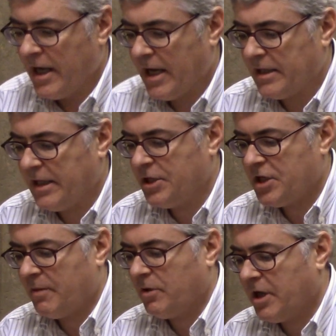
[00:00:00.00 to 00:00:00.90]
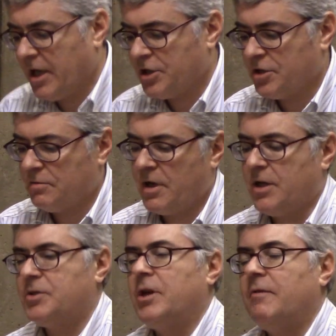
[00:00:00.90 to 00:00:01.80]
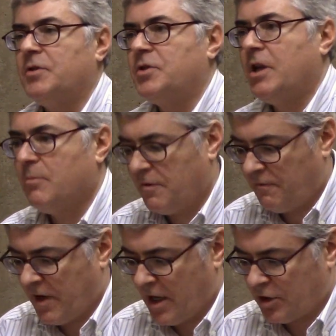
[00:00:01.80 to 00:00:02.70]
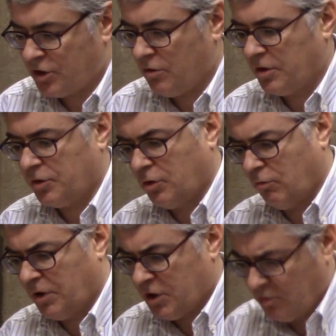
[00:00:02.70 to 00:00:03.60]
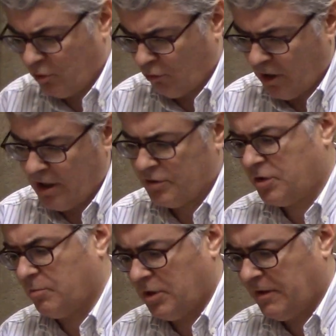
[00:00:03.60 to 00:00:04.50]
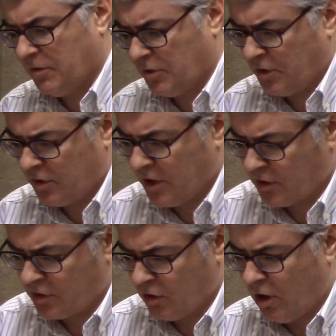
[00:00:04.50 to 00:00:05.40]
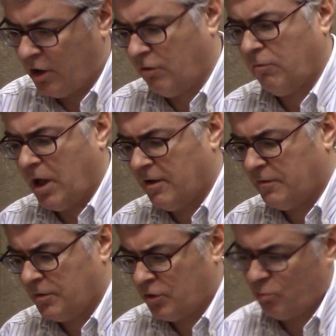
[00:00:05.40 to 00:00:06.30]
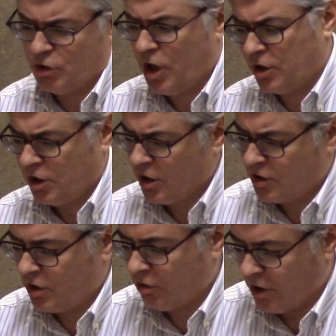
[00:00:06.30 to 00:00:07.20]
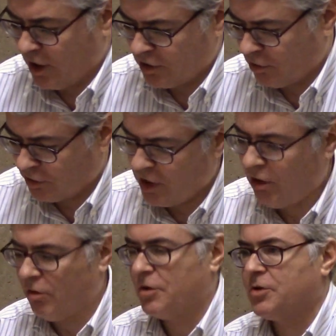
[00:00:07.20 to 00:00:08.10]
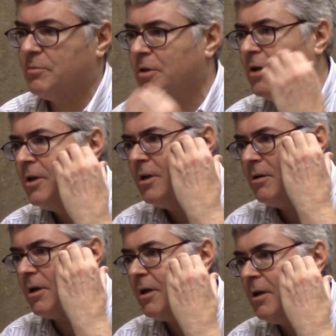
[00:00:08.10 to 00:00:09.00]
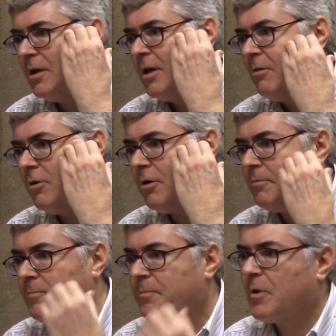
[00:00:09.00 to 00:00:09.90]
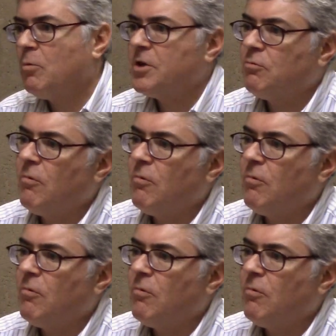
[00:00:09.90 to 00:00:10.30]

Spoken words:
And each application has to have a statement of facts showing that there are reasonable grounds to believe that the things sought are relevant to protect against international terrorism. Okay, well, what does